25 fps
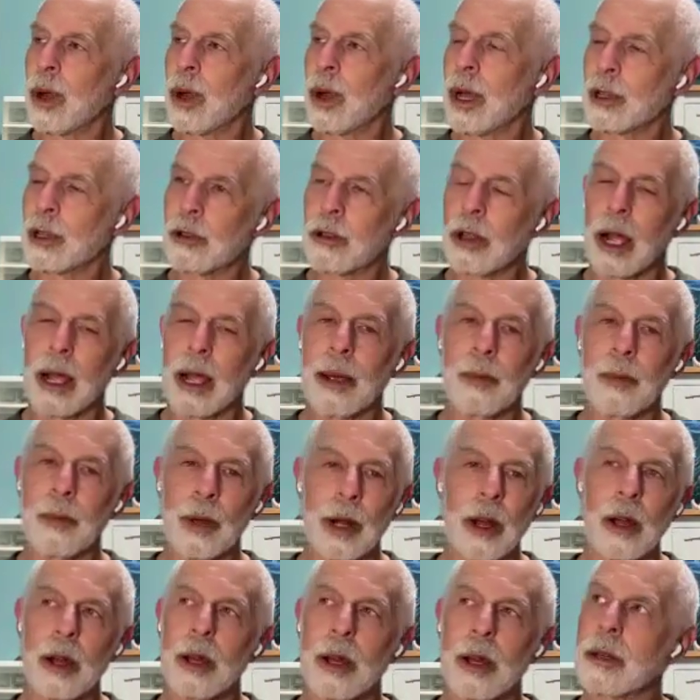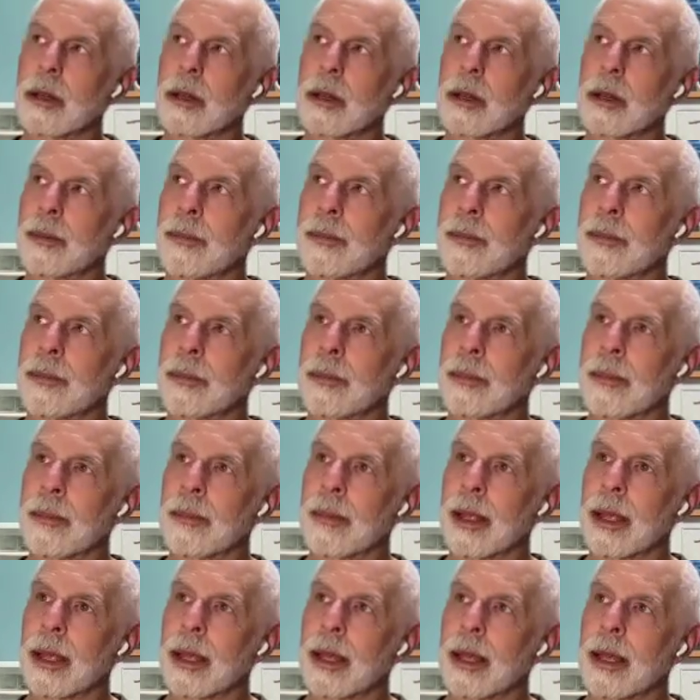as time went on,
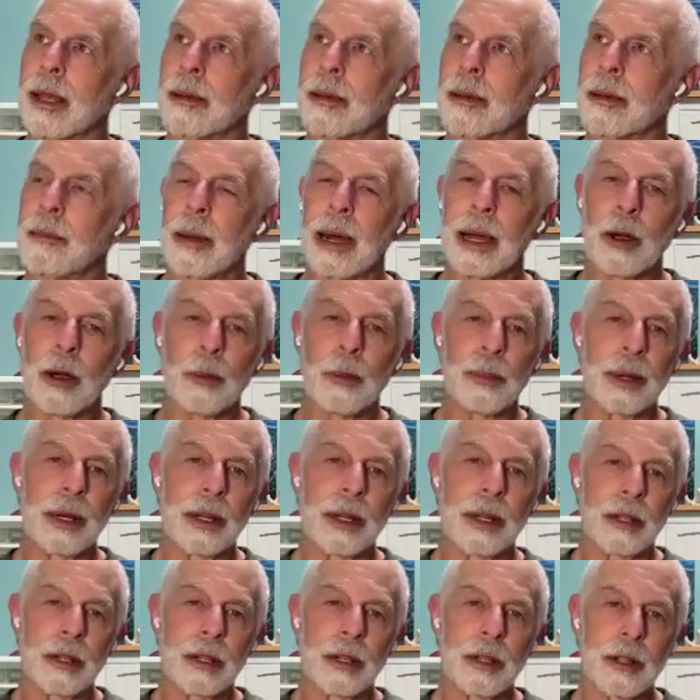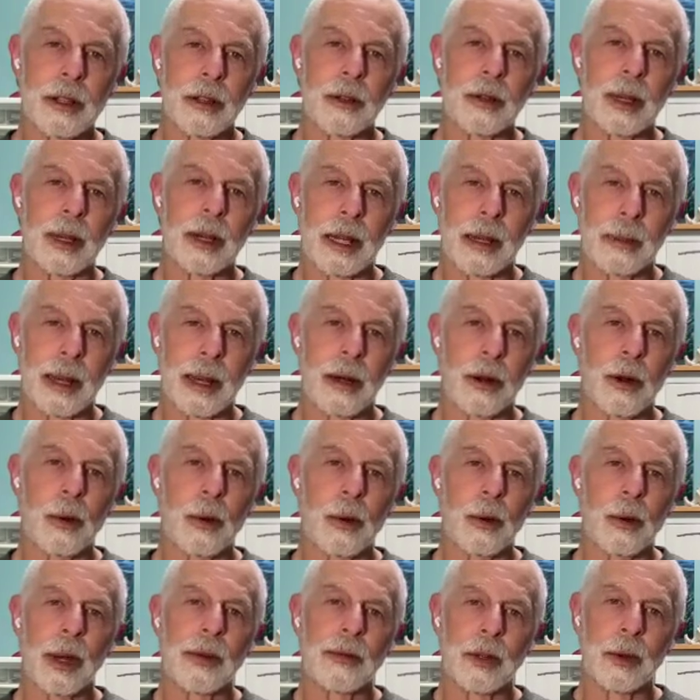my openness to learning about
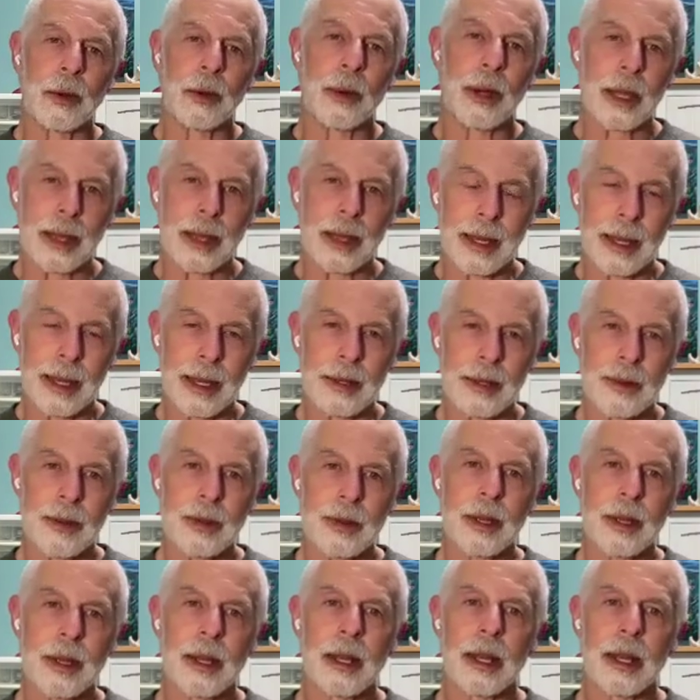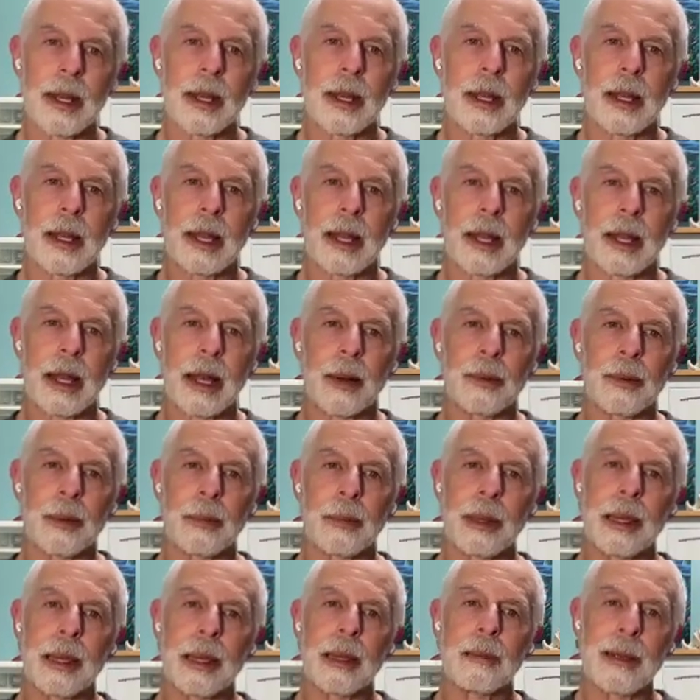her way of doing things helped
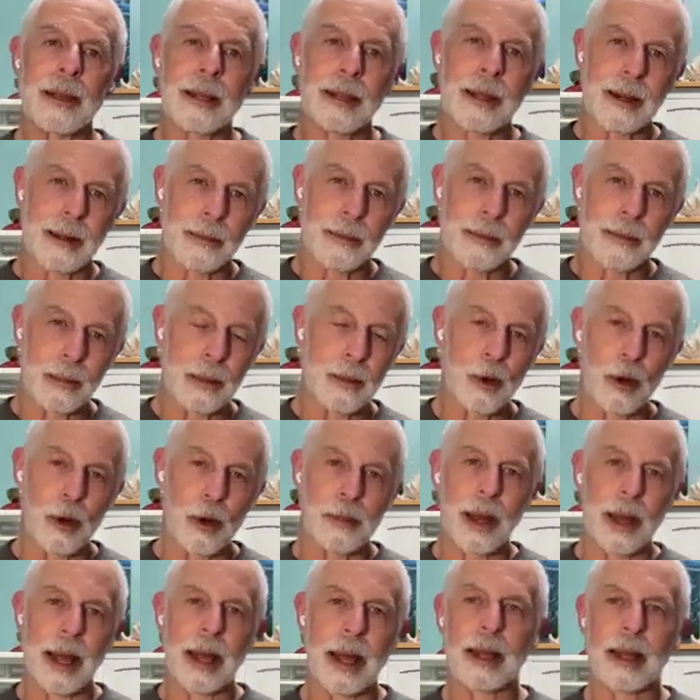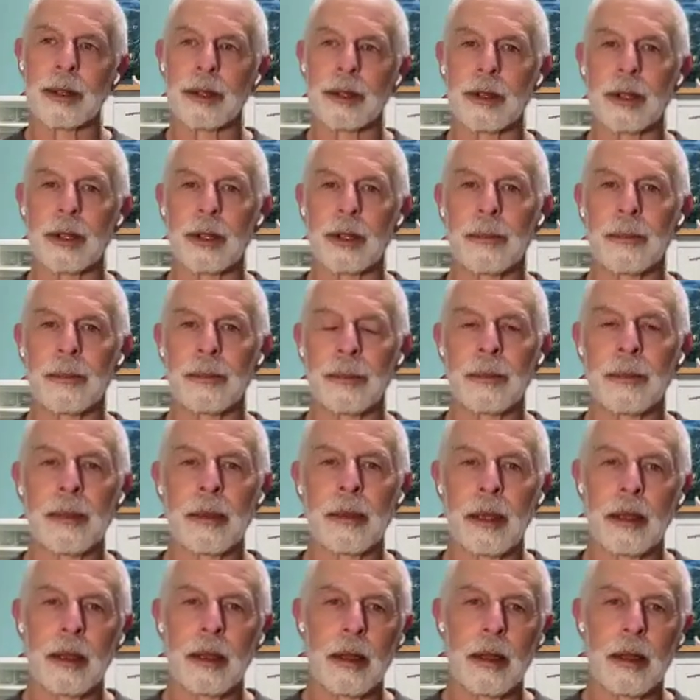me be a little bit more balanced.
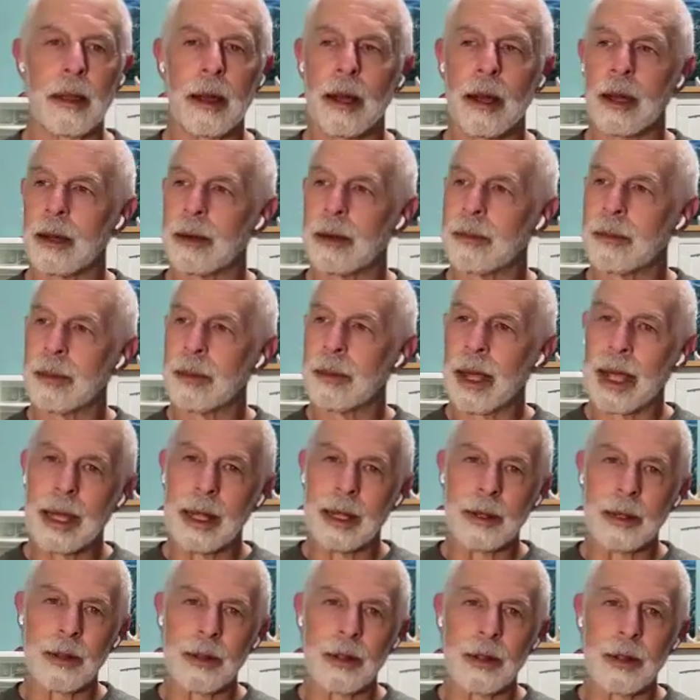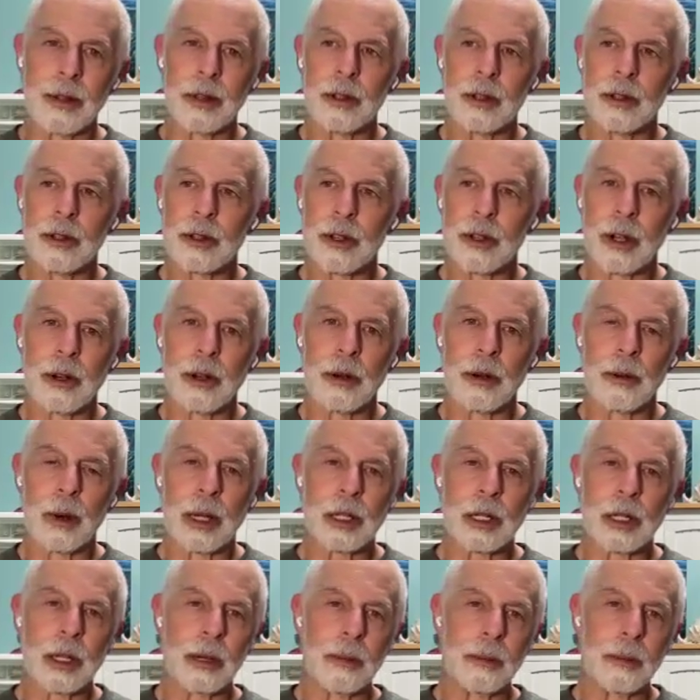And her
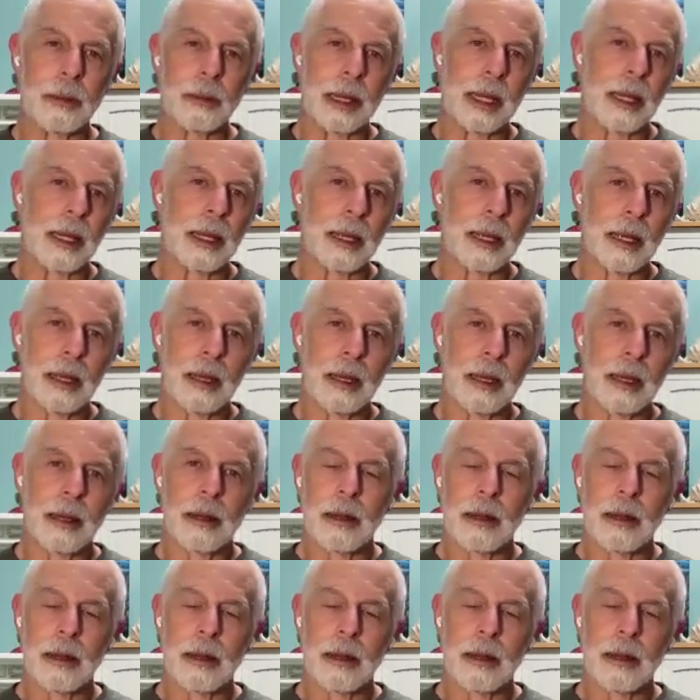watching me